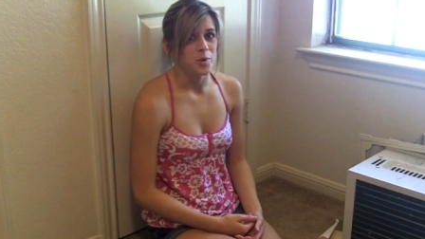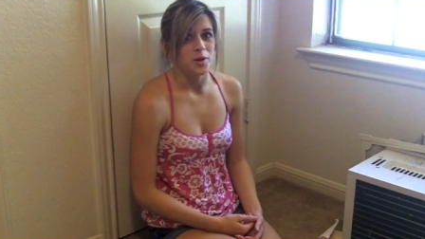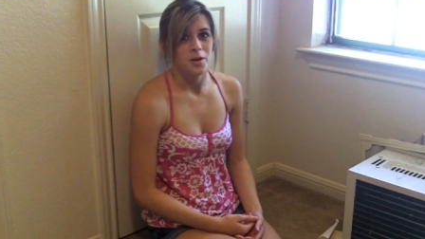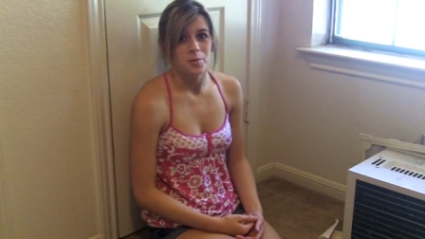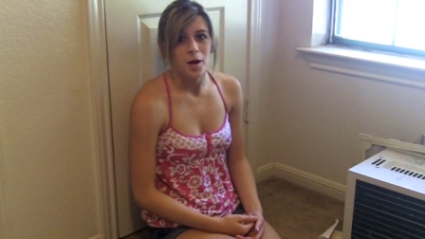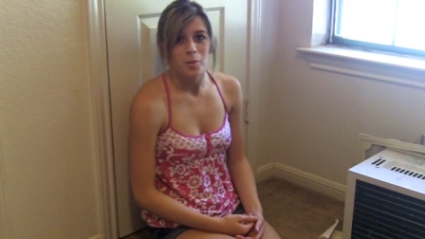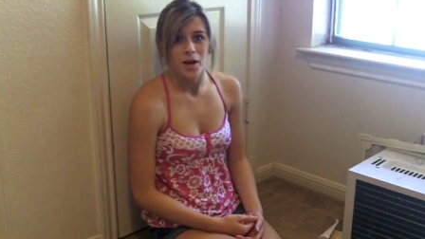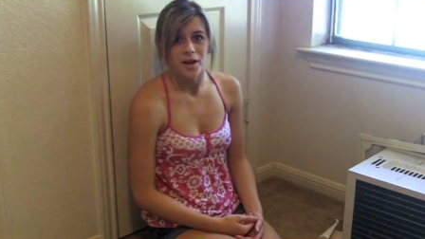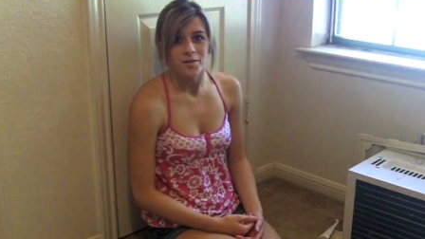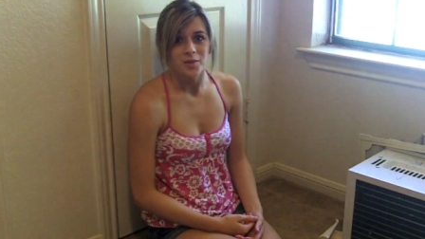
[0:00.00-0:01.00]
putting up my
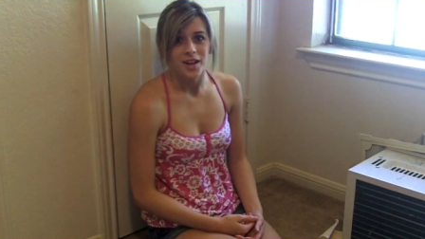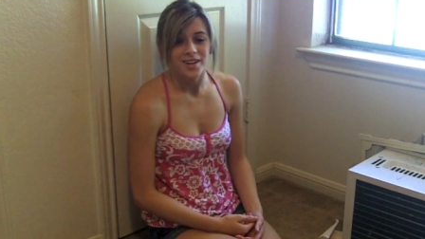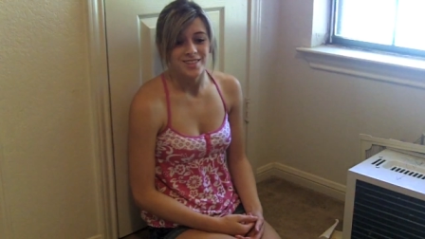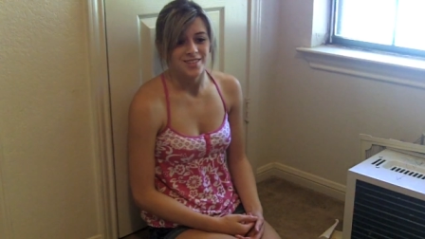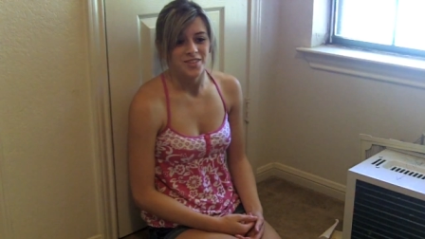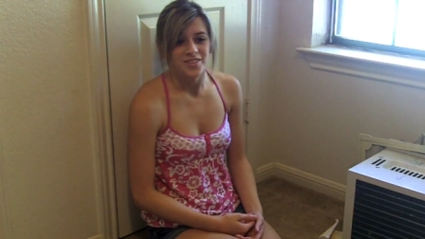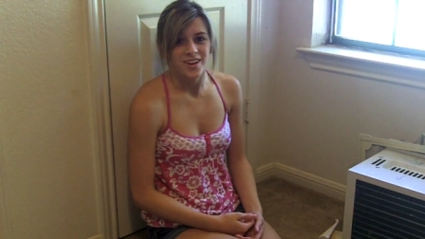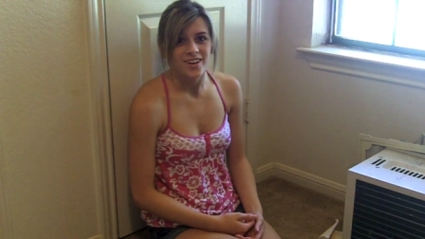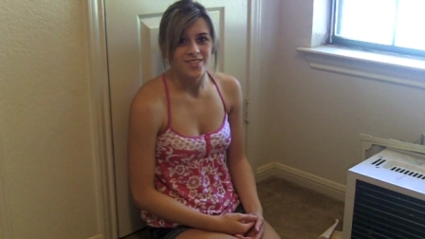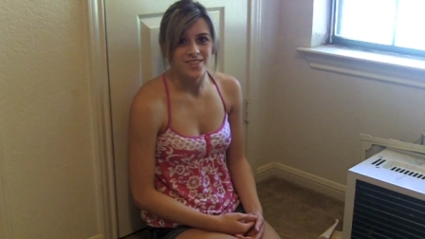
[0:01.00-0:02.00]
pack and play. It took me
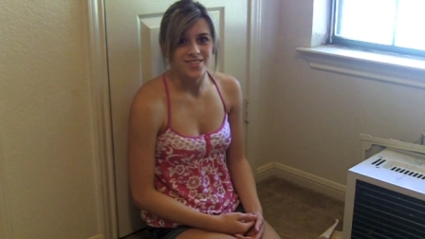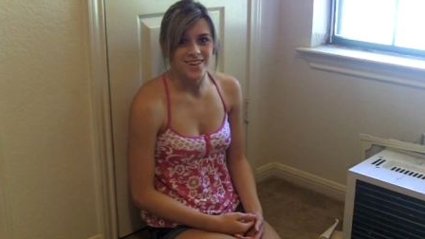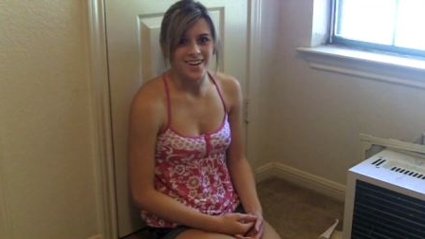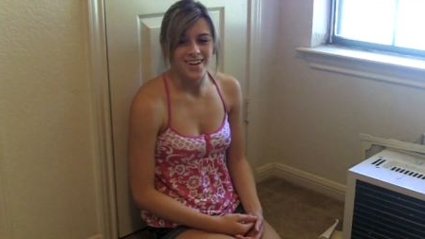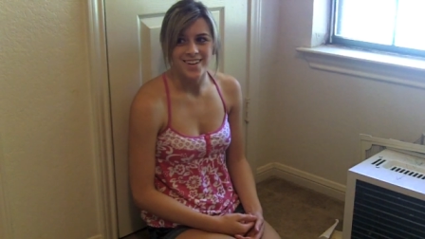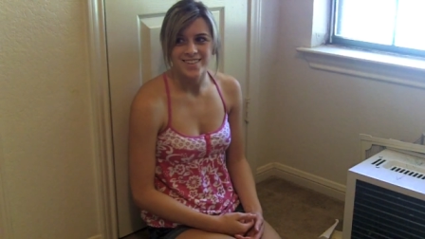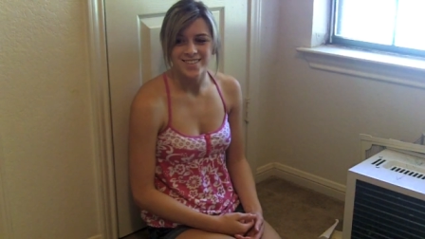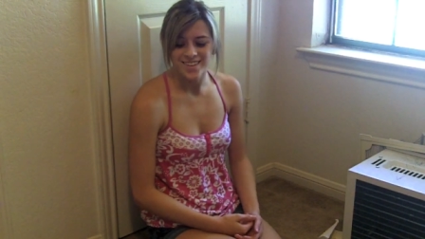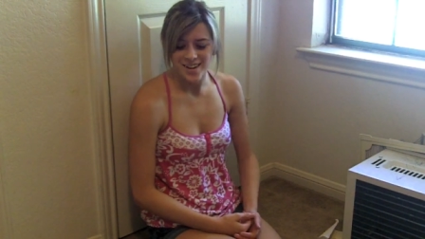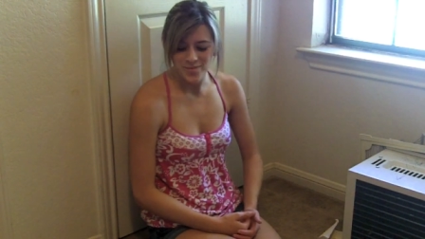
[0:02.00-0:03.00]
forever to figure out how
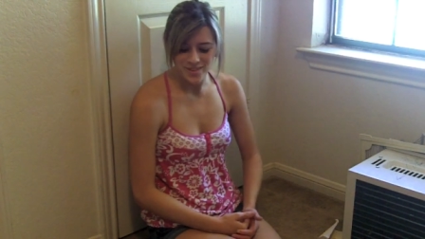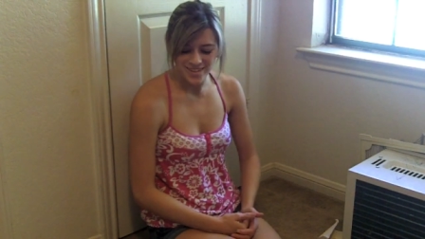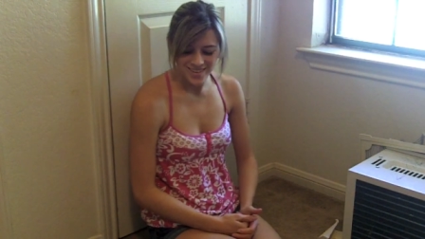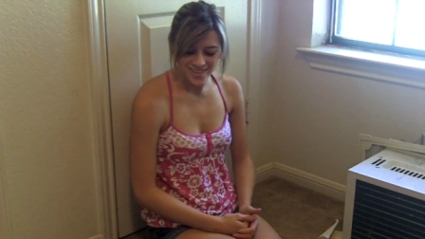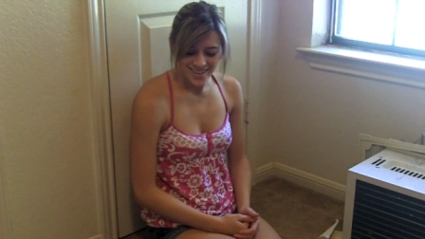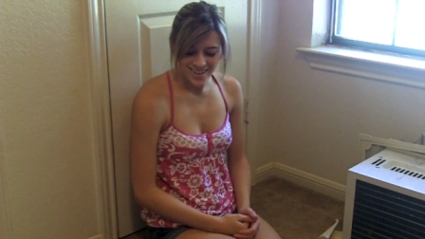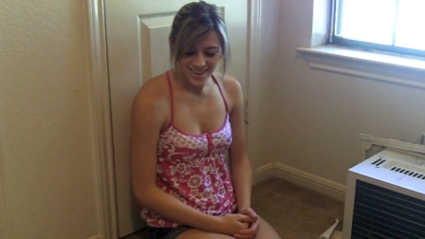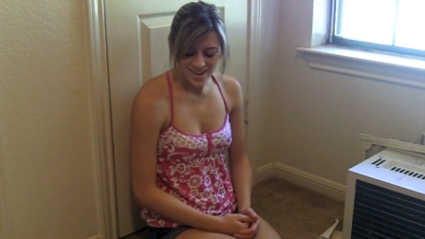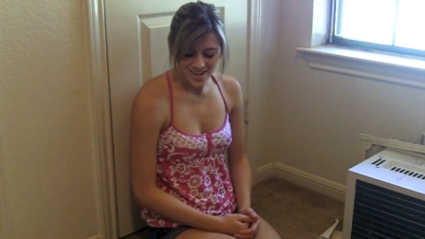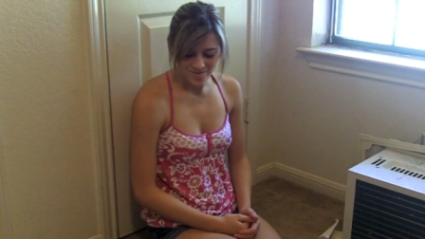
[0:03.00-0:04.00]
to do that,
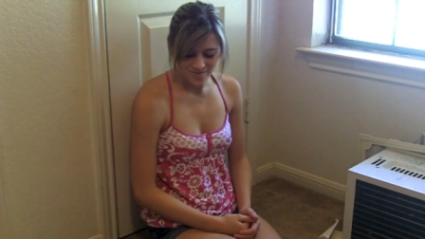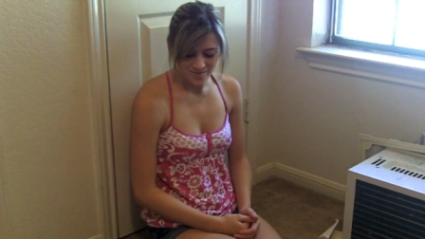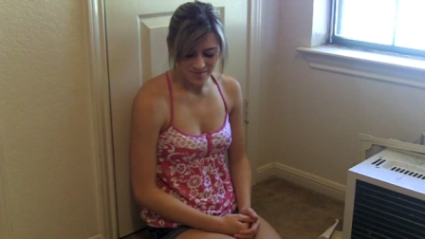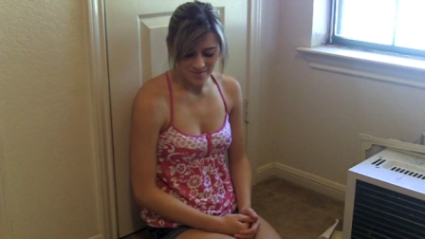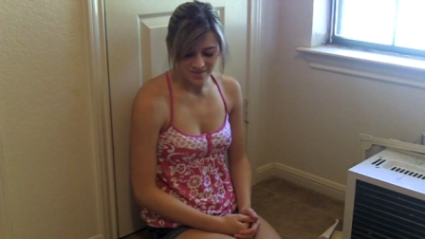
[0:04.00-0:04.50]
but um,